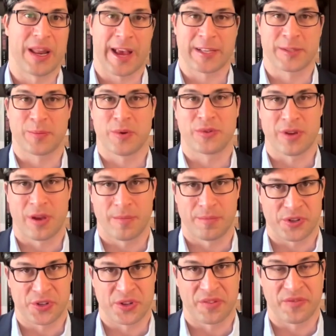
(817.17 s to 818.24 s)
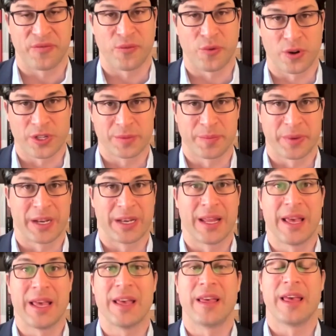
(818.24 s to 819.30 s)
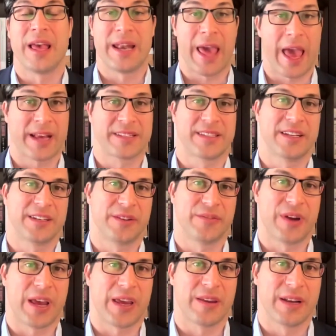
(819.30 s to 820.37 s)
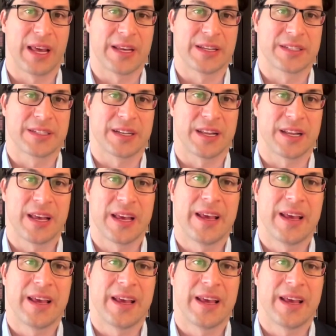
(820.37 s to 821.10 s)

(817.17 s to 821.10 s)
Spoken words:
ex-post competition enforcement and ex-ante regulation,